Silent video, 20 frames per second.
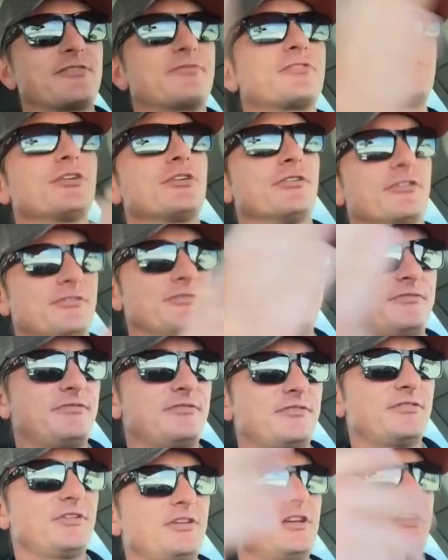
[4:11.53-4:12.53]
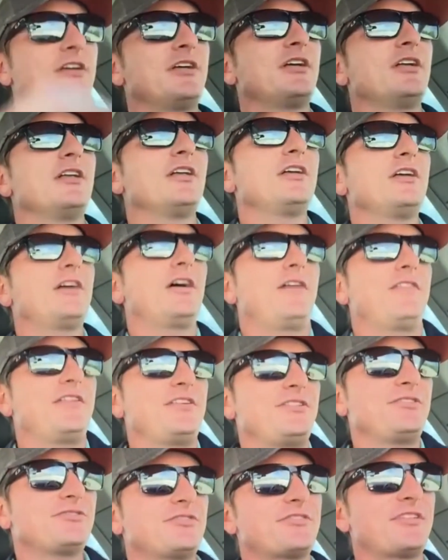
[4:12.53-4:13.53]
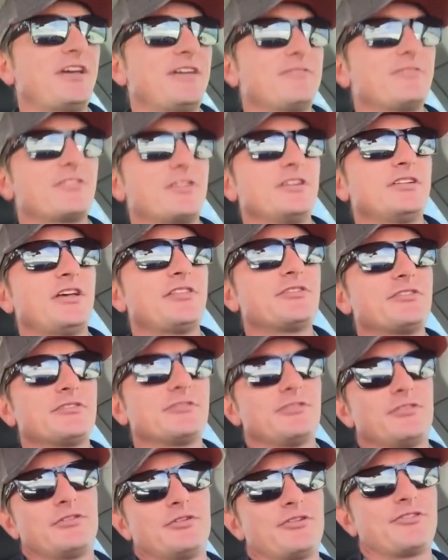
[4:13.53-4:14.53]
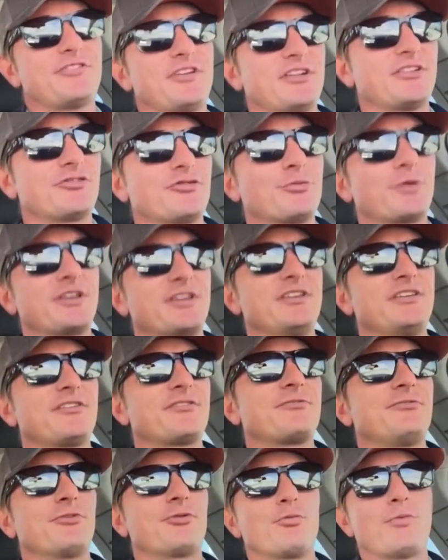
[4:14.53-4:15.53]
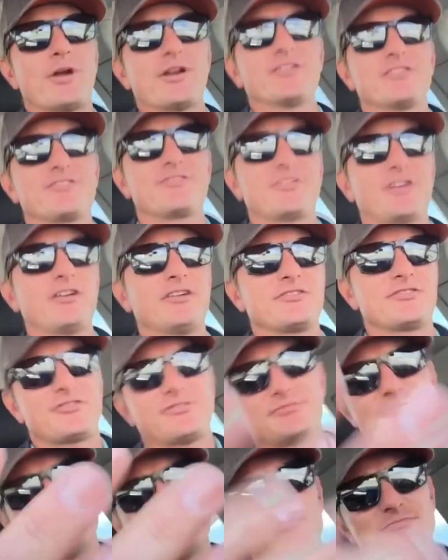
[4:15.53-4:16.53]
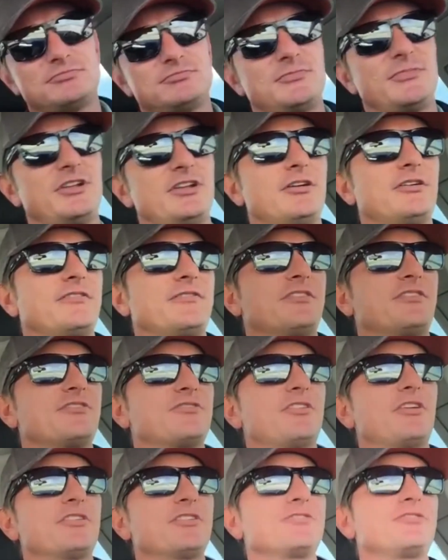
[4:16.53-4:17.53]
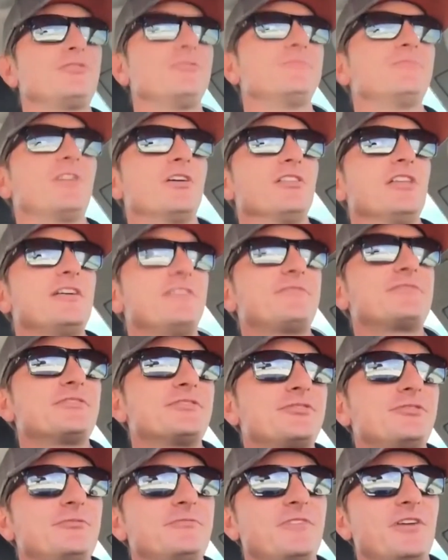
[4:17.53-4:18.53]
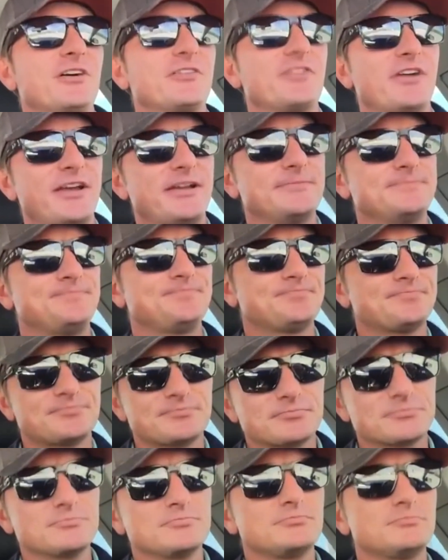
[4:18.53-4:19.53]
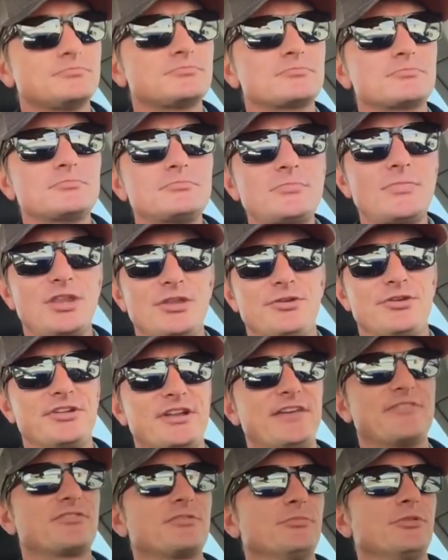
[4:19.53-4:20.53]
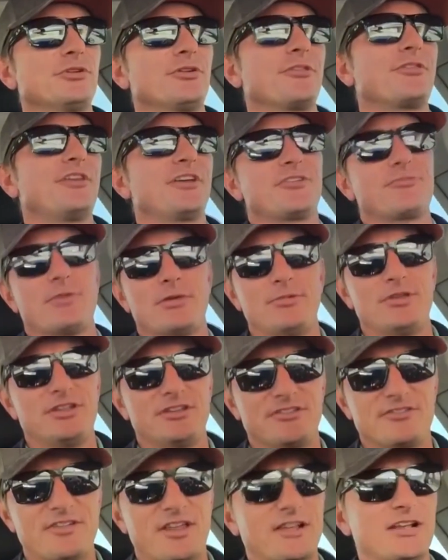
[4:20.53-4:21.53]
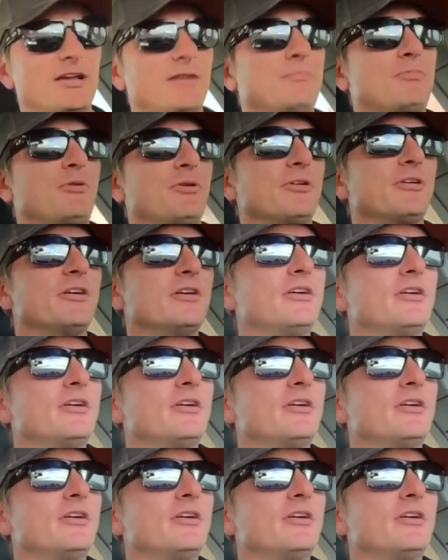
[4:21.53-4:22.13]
of curve. And then you just have another little set of swing keys for where it starts. If it's starting too far left or too far right, you can have some little things maybe in setup or